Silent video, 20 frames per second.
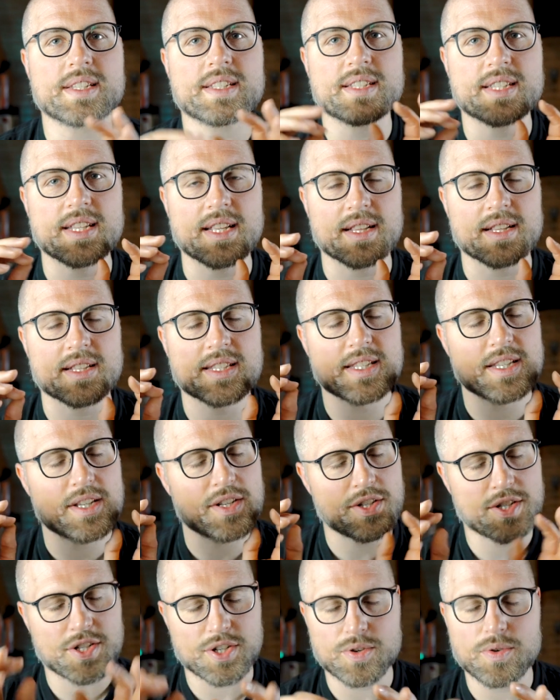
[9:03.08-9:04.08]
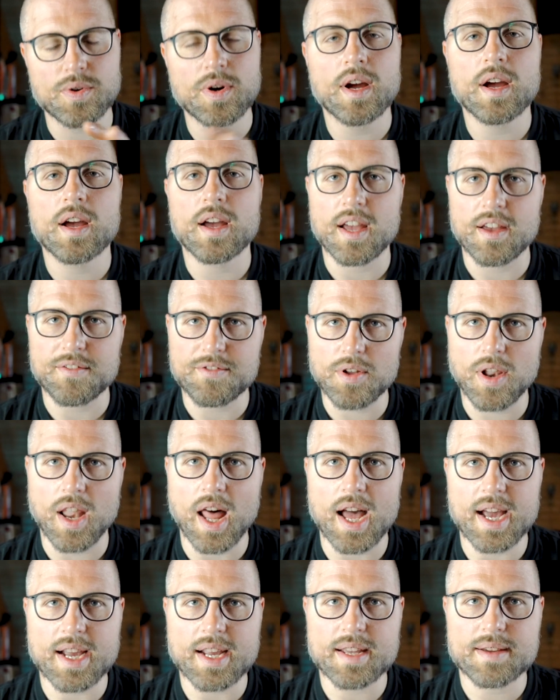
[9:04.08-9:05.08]
seals too if you
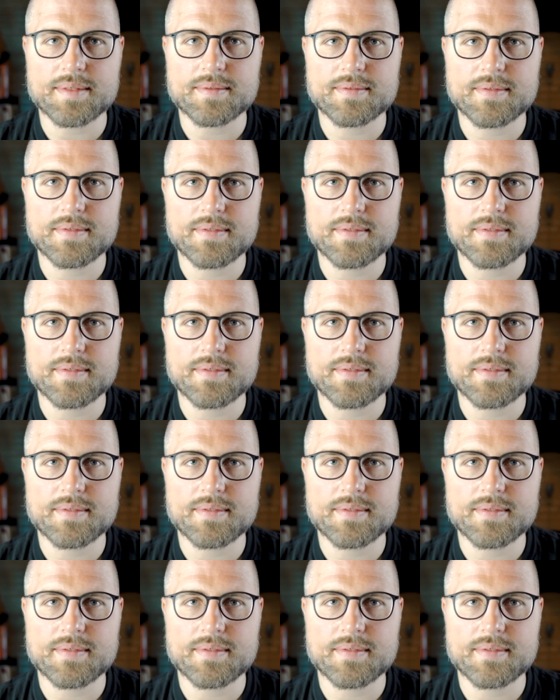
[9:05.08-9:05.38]
like.